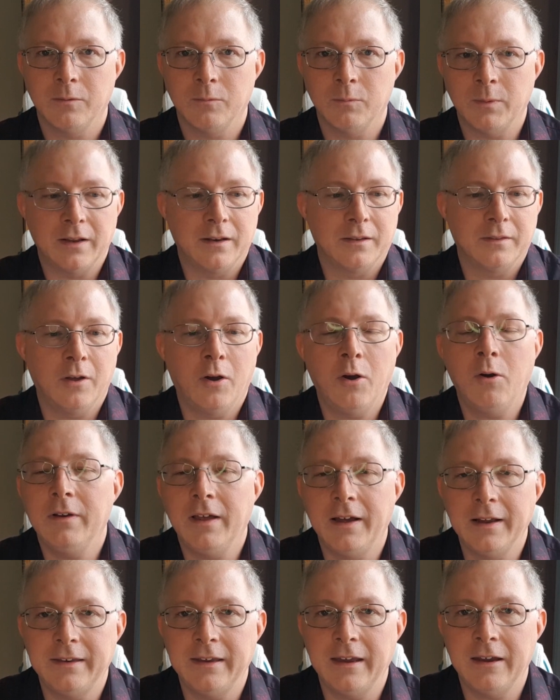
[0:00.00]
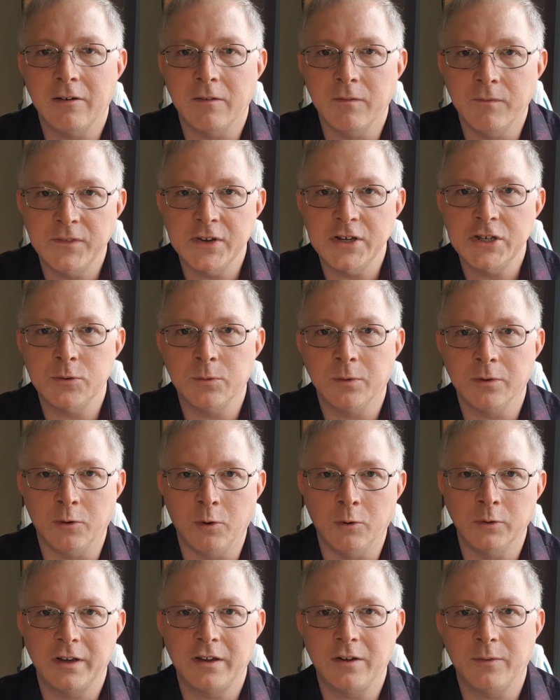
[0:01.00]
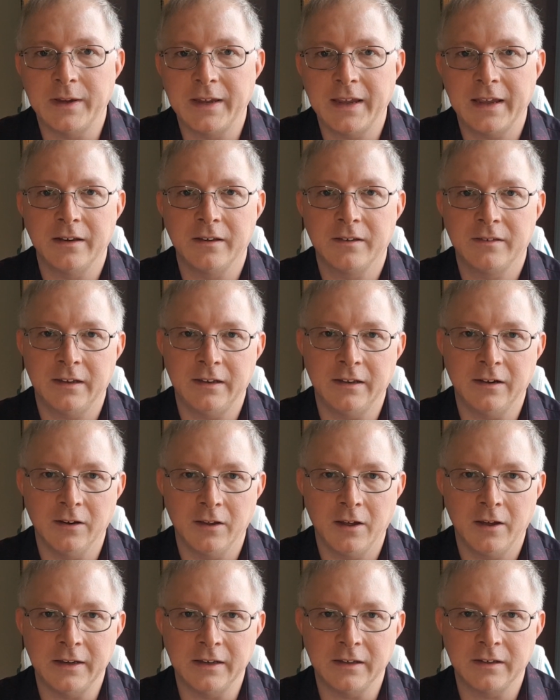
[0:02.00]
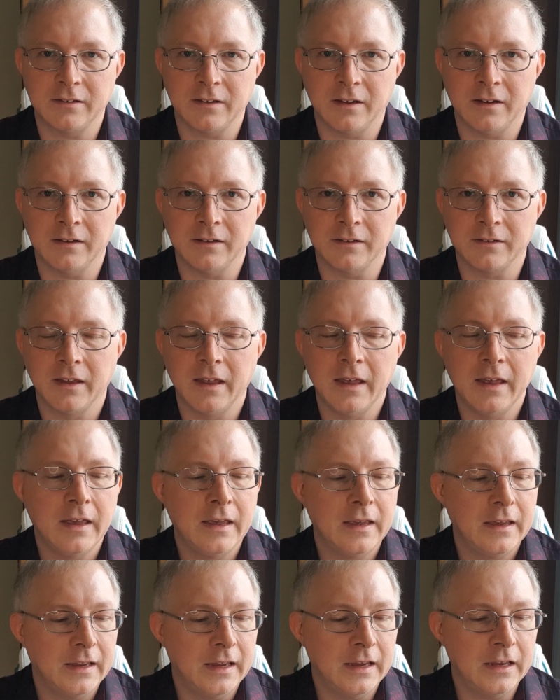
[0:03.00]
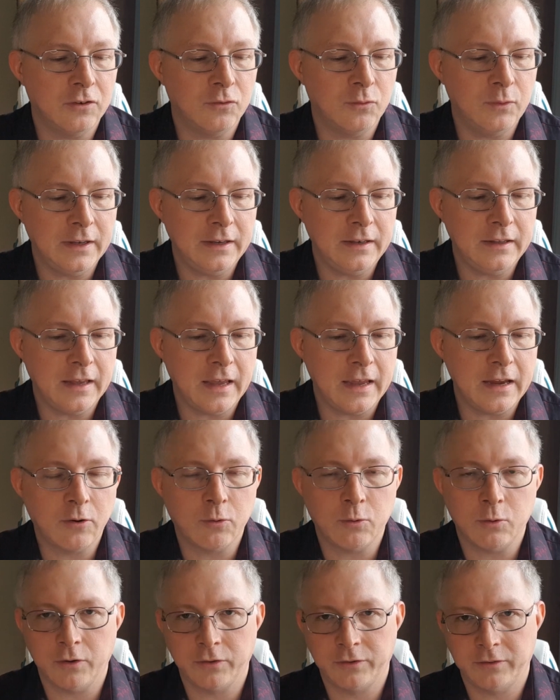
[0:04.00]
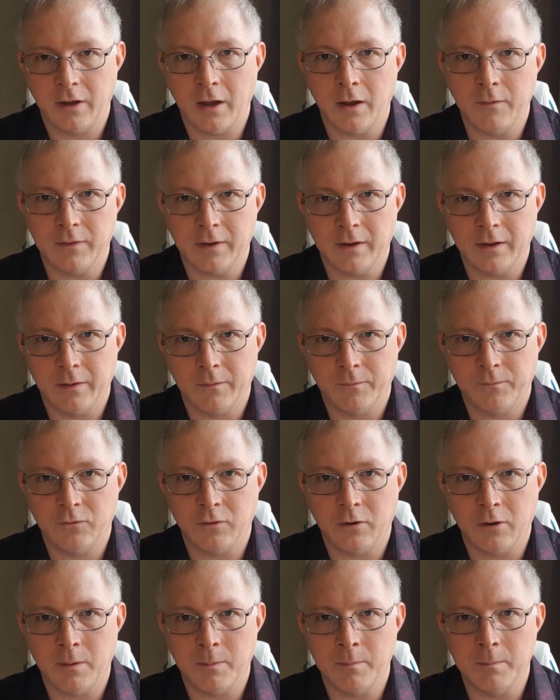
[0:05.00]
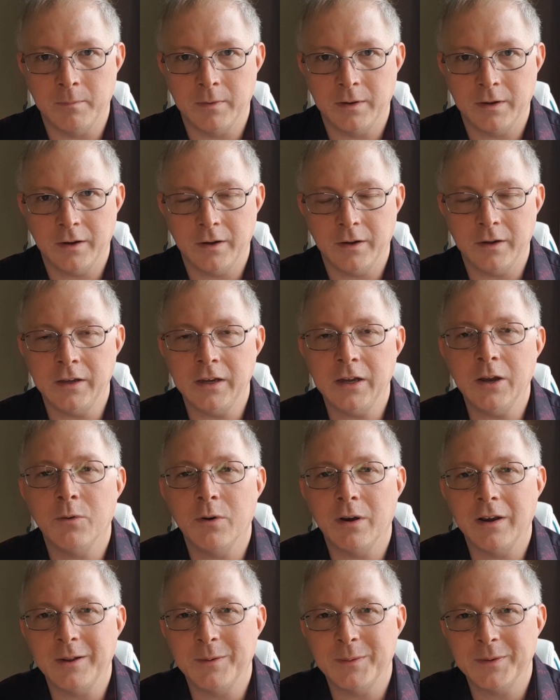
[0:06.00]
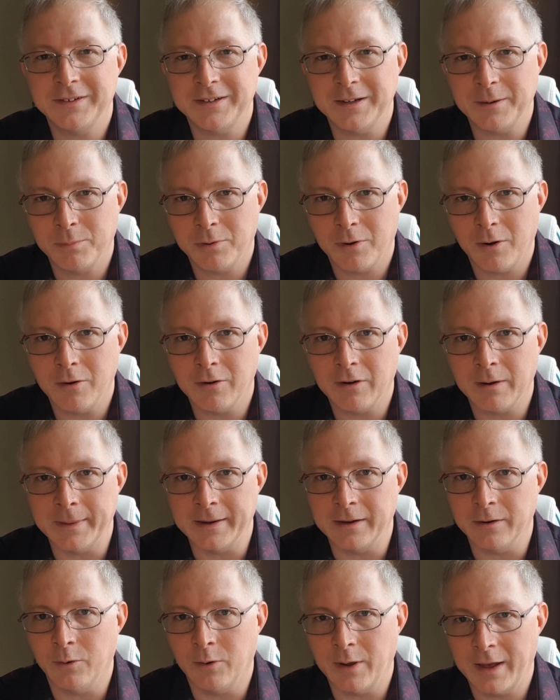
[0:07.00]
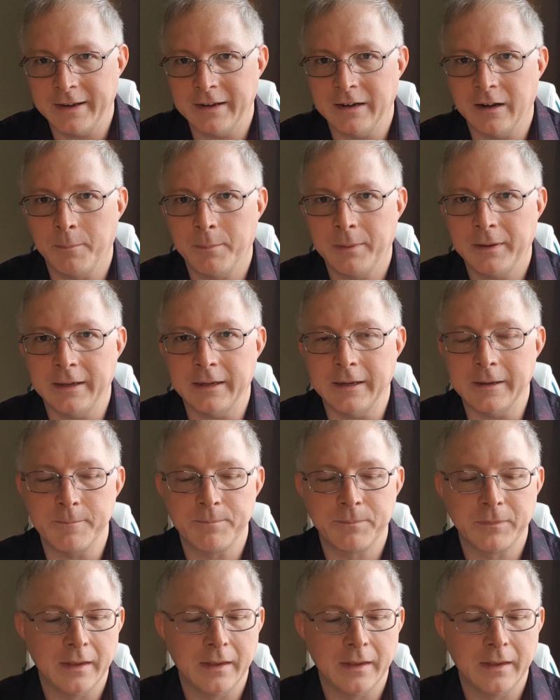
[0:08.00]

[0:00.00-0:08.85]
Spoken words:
Well, the whole idea of visual, auditory, kinesthetic learning styles is really a crossover from Neuro-linguistic programming, or NLP.